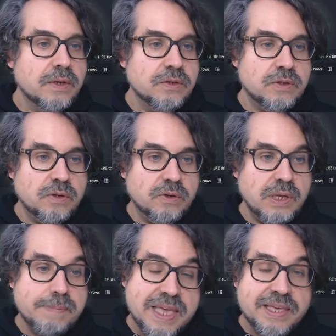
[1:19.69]
So
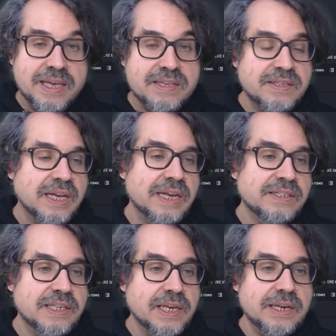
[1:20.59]
in my case, I'm
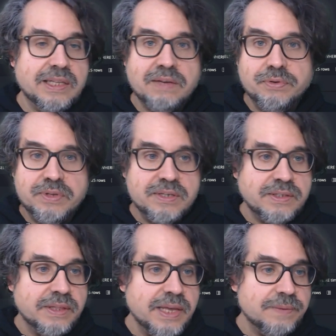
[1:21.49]
checking data from
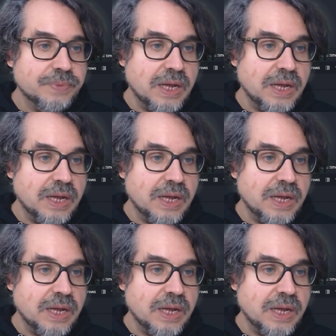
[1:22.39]
yesterday,